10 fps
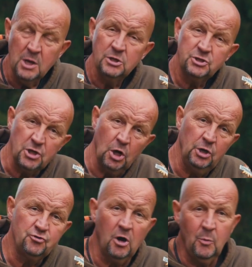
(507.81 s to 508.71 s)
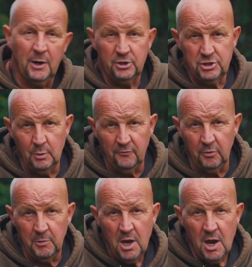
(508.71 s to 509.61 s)
Certainly try 1 or 2 of
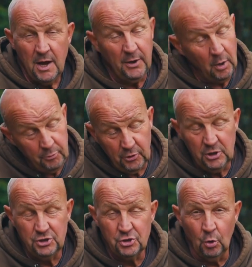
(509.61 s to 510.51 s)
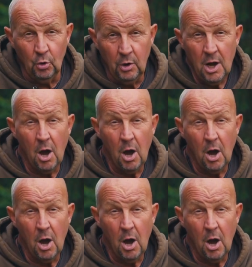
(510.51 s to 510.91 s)
them, and I'm pretty sure,